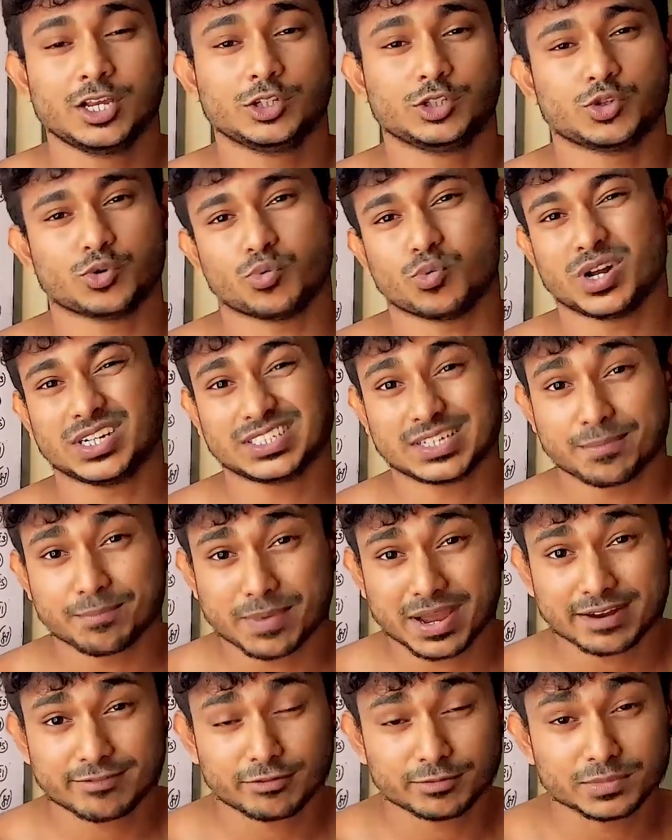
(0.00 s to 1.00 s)
So once I'm
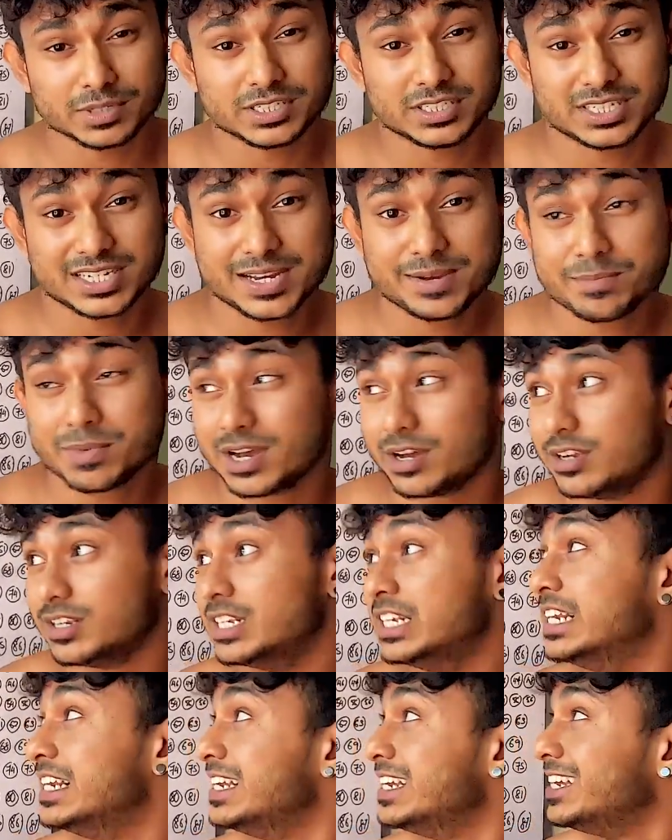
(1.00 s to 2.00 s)
back from the gym, I'll